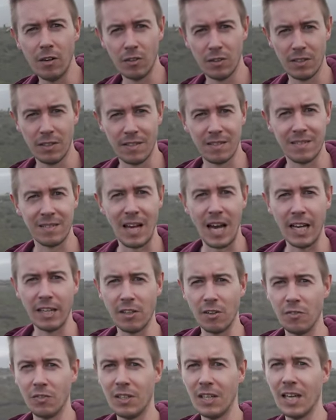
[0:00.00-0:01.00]
on this
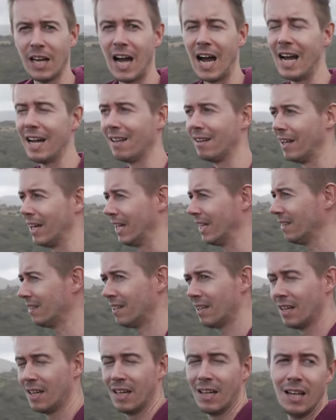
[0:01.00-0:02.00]
side of the island
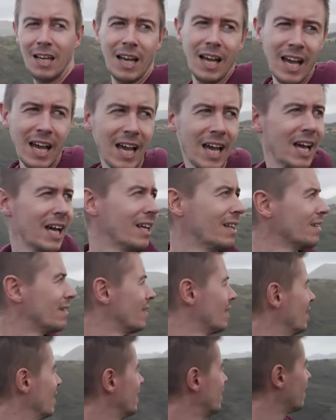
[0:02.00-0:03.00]
and
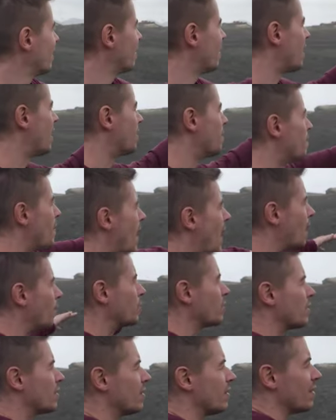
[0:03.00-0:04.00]
there are
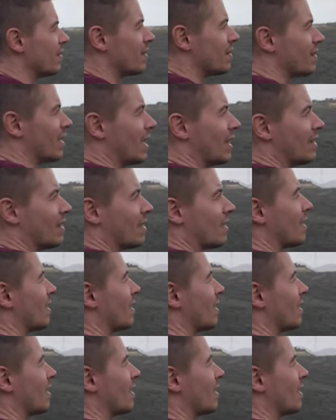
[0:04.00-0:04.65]
mountains and the